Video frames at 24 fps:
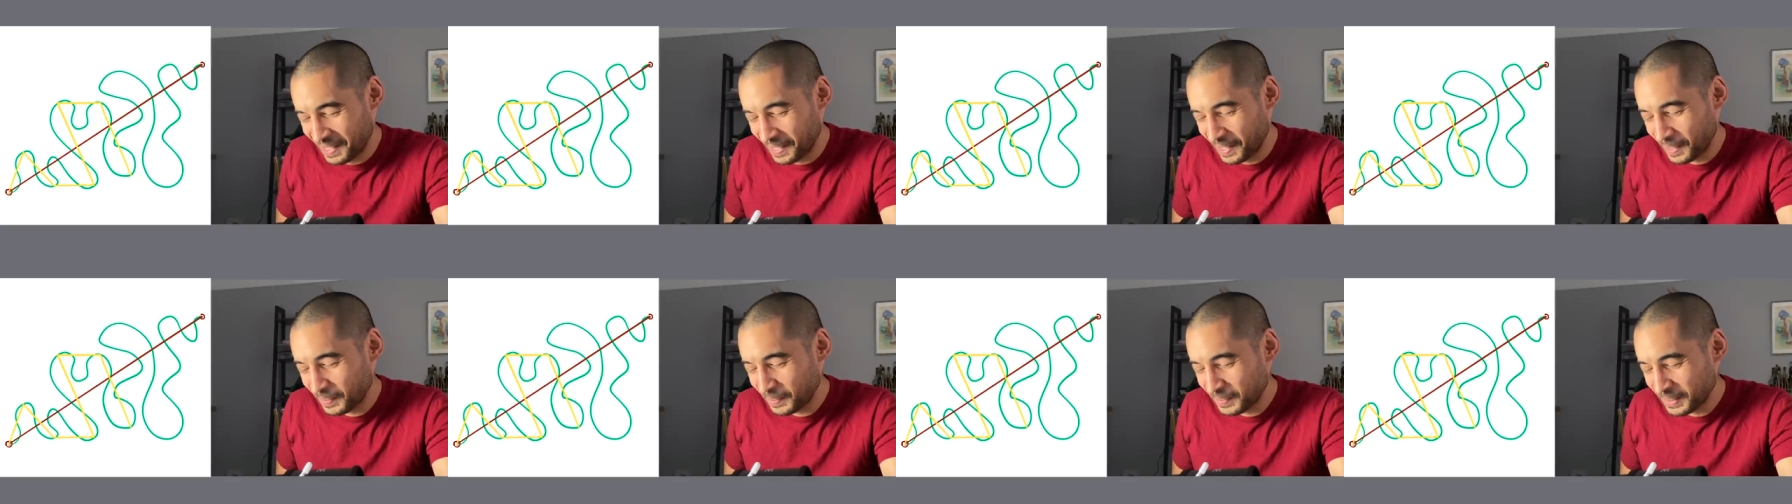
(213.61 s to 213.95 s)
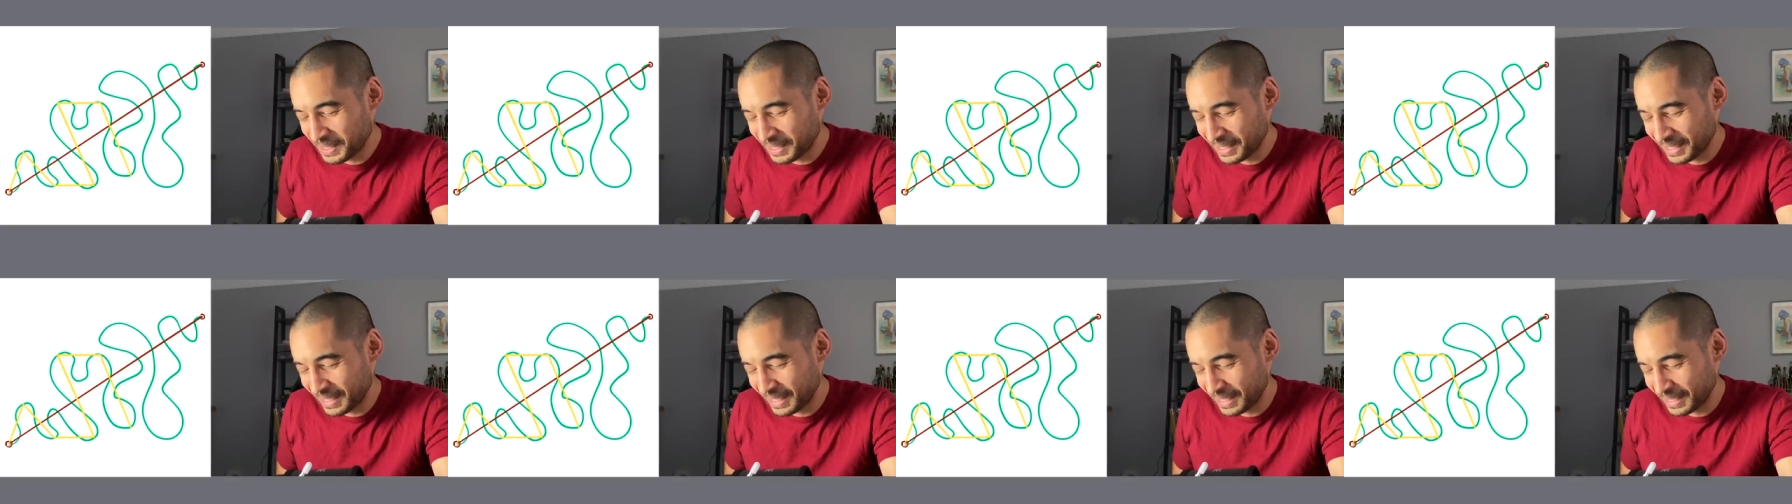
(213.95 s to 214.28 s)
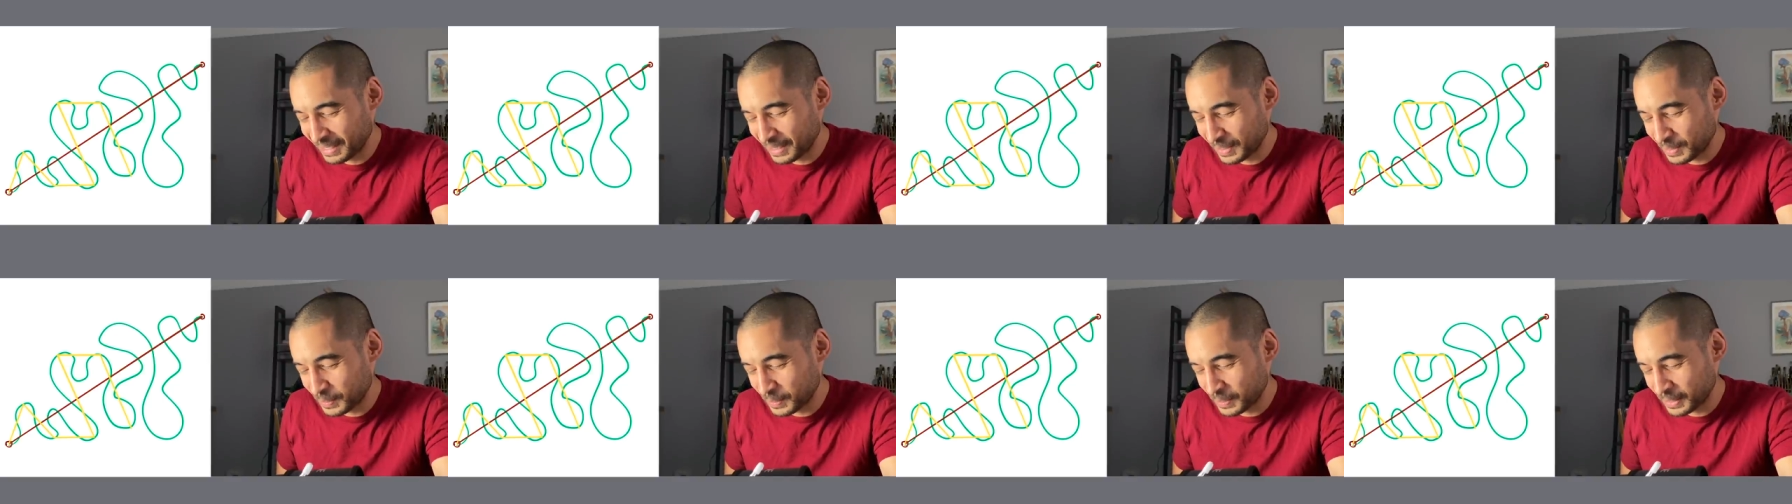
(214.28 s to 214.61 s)
I wish I
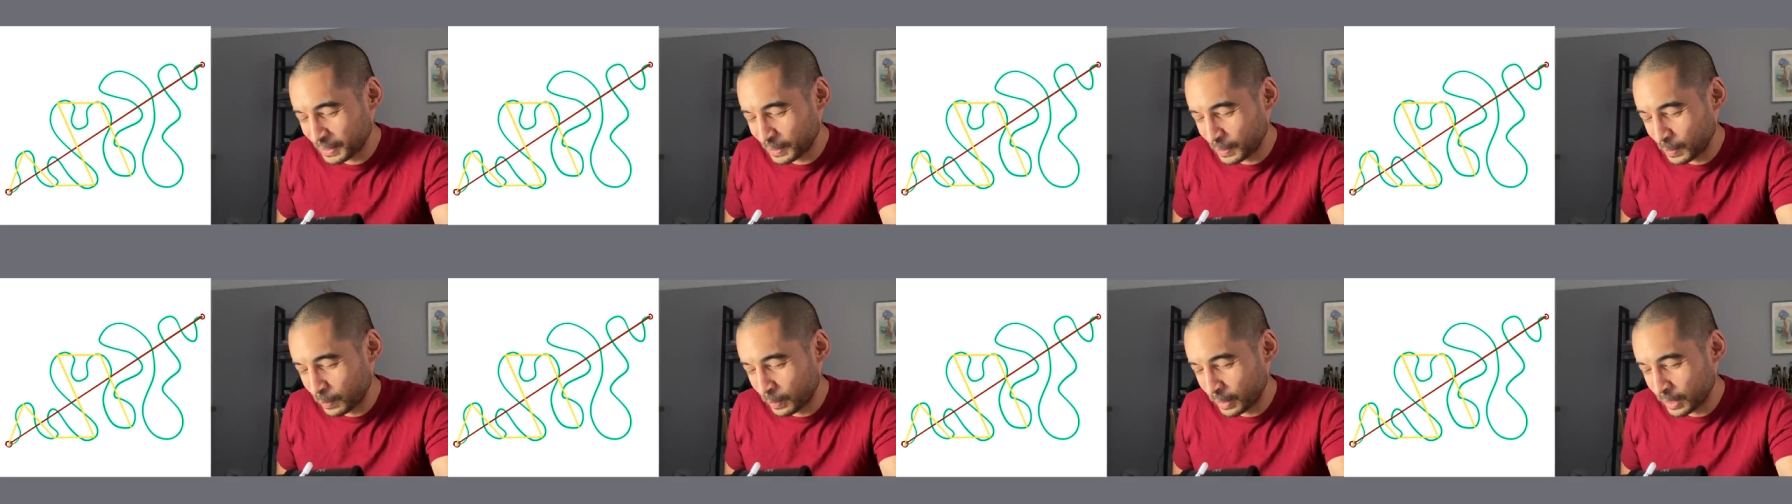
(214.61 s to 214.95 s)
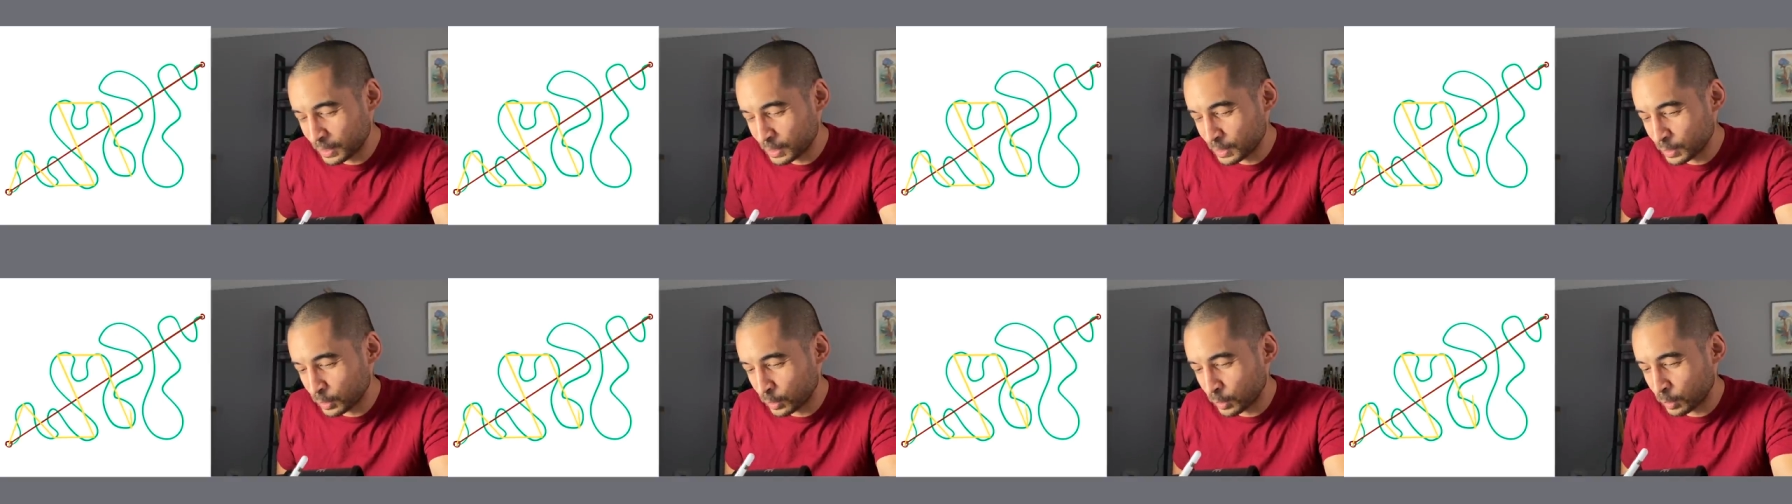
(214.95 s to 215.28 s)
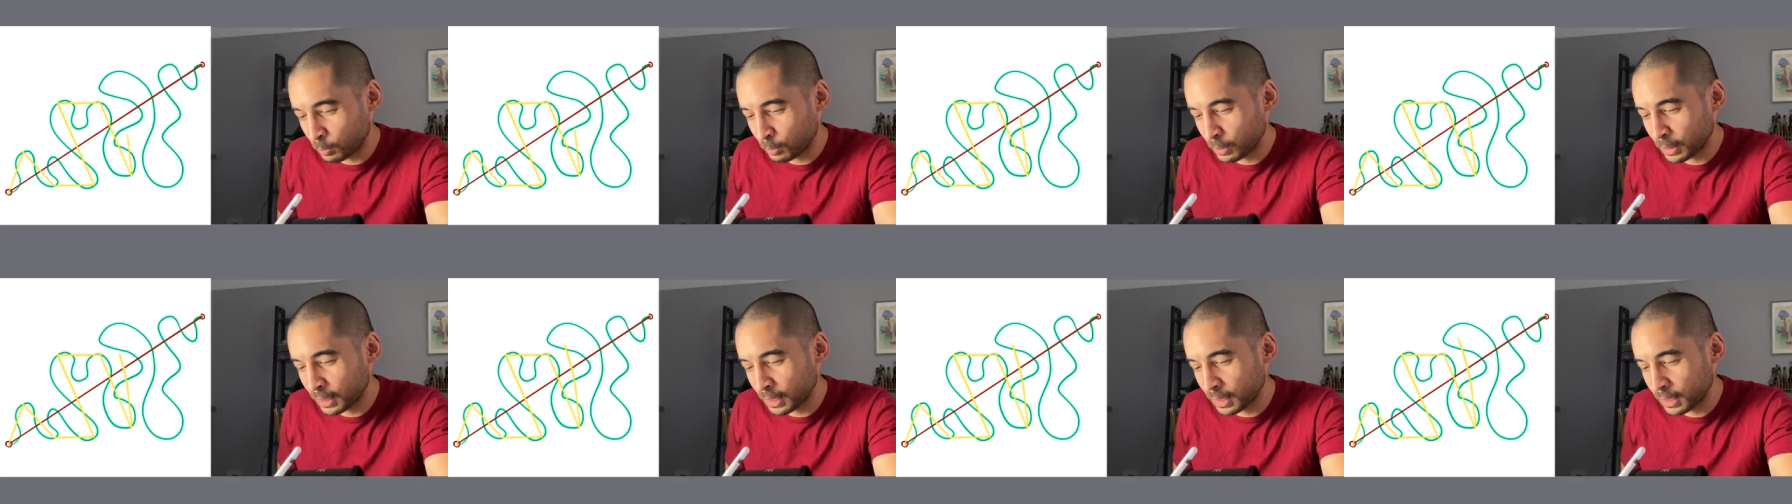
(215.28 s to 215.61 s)
hadn't drawn it quite so
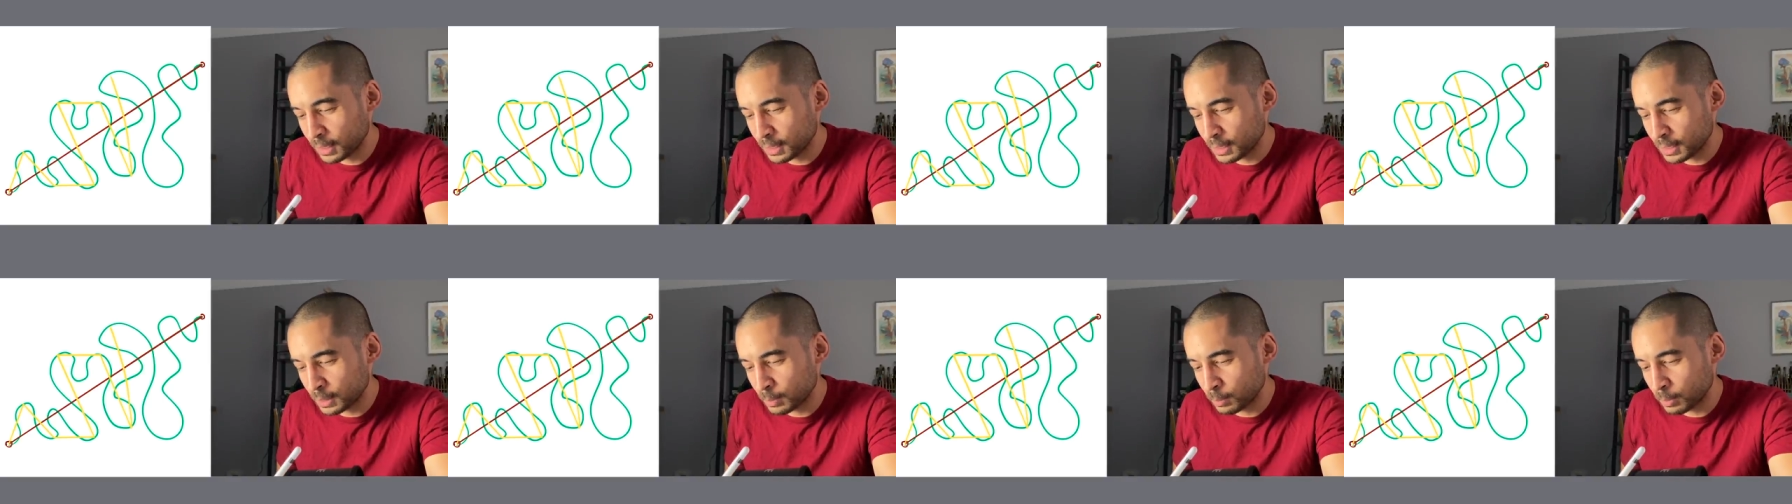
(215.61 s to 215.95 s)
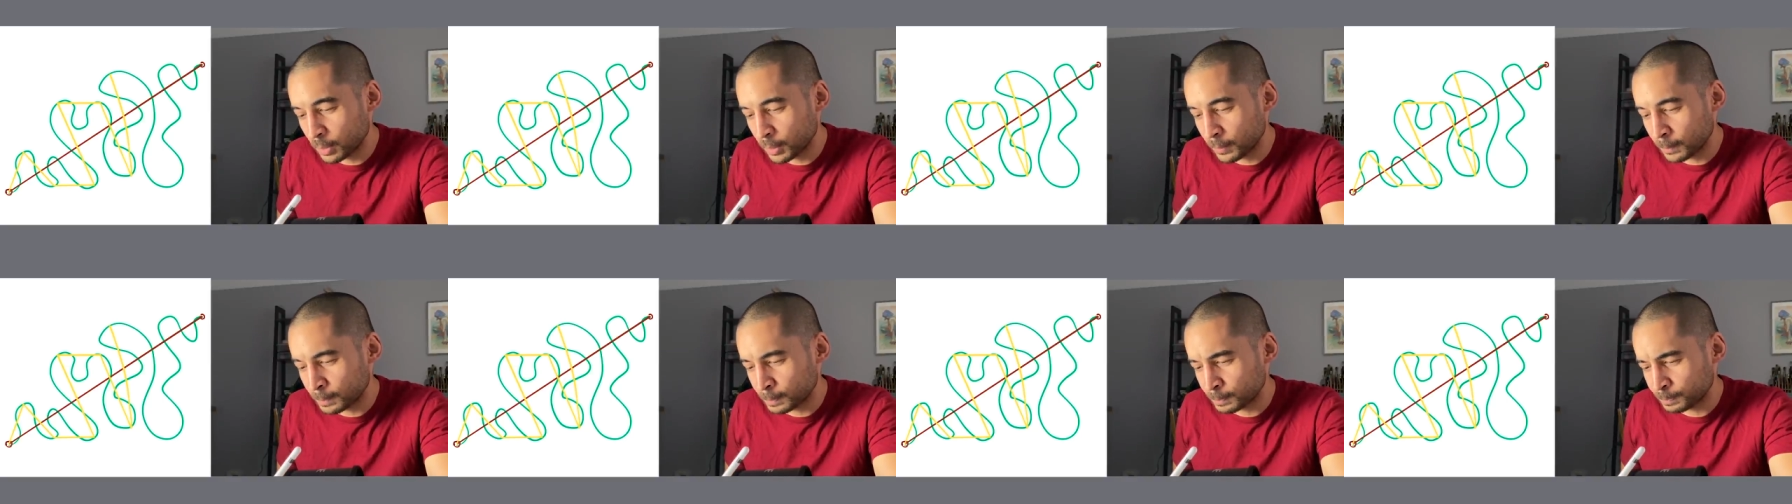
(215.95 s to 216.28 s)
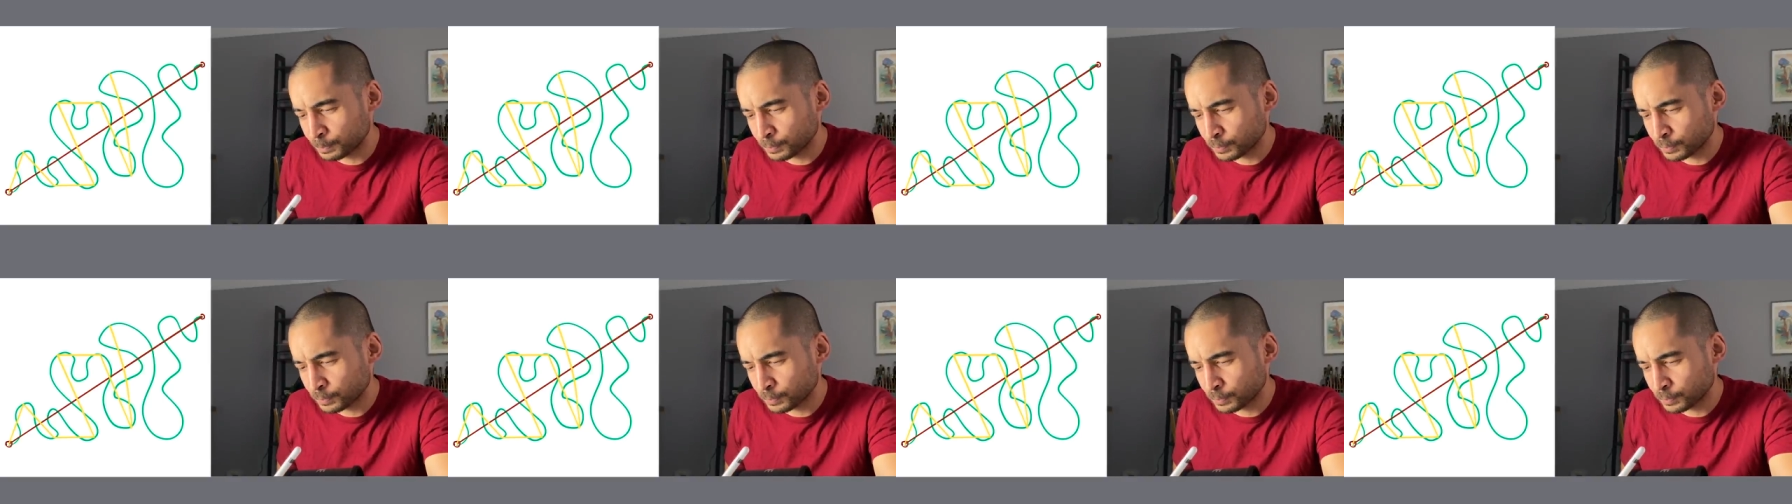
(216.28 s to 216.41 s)
complicated, but